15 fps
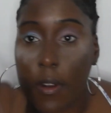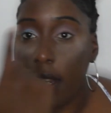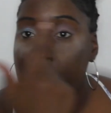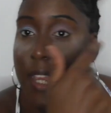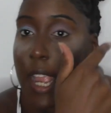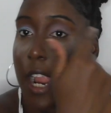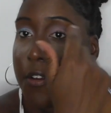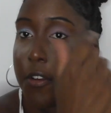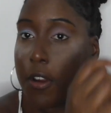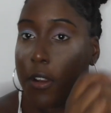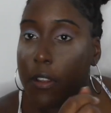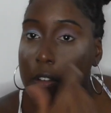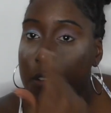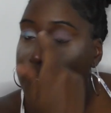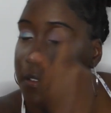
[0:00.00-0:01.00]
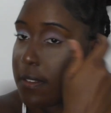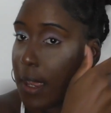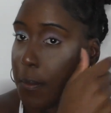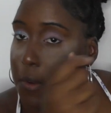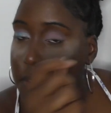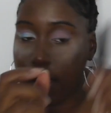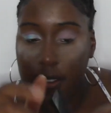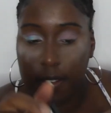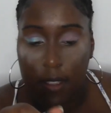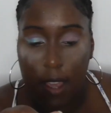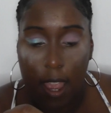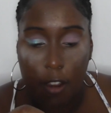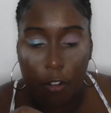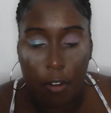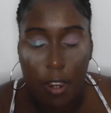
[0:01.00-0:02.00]
going to carry on and do the same on this
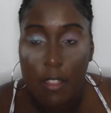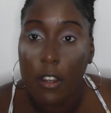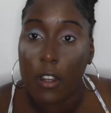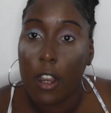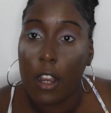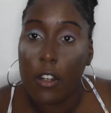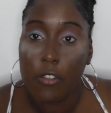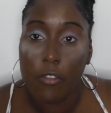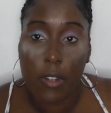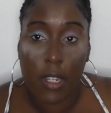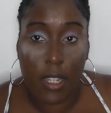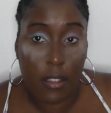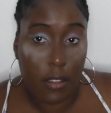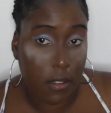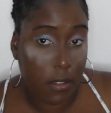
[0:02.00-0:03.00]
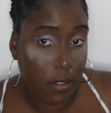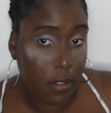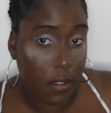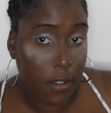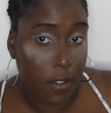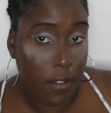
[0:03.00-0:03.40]
side, creating a cut crease.